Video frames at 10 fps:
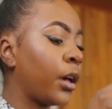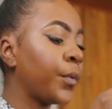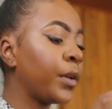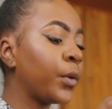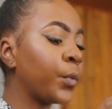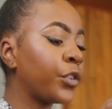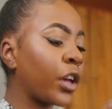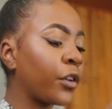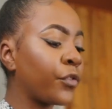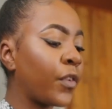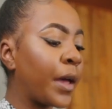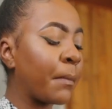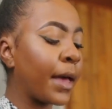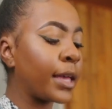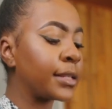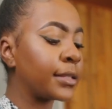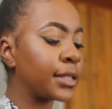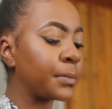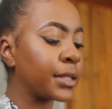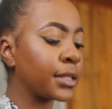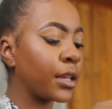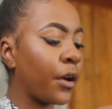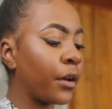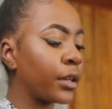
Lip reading: I really wish I could find my Essence mascara